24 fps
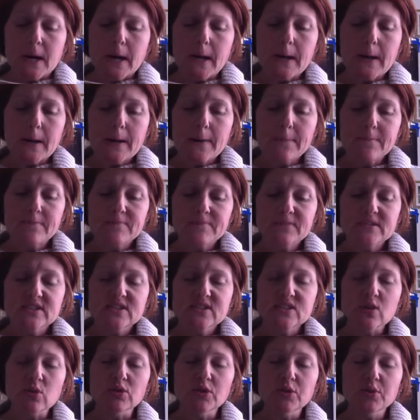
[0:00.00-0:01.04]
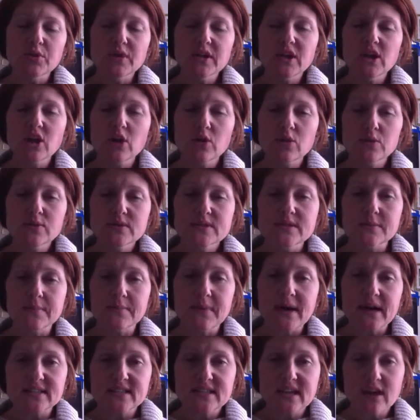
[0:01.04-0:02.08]
So Louis goes
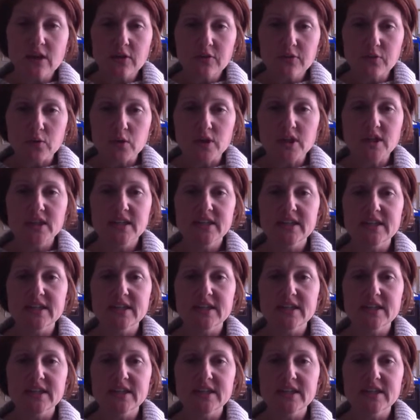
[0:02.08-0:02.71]
back to California.